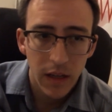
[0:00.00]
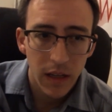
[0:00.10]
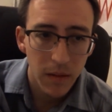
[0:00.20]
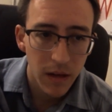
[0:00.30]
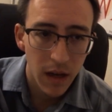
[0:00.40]

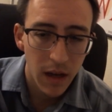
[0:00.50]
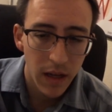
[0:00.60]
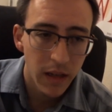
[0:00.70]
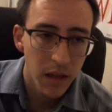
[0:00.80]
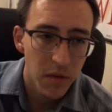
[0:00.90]
in
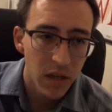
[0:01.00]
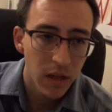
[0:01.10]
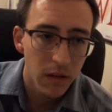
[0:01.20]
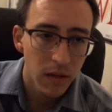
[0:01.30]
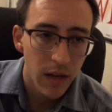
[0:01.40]
limited,
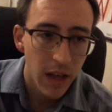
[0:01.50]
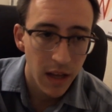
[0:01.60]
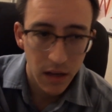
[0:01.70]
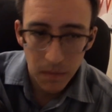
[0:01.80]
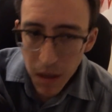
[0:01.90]

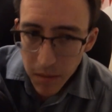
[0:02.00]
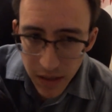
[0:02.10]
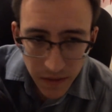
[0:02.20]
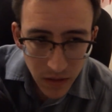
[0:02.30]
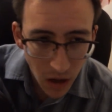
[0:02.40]
and maybe
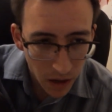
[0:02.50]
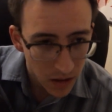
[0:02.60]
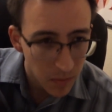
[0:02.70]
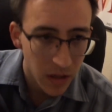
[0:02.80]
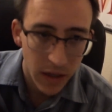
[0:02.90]
even not in
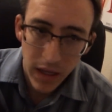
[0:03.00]
limited.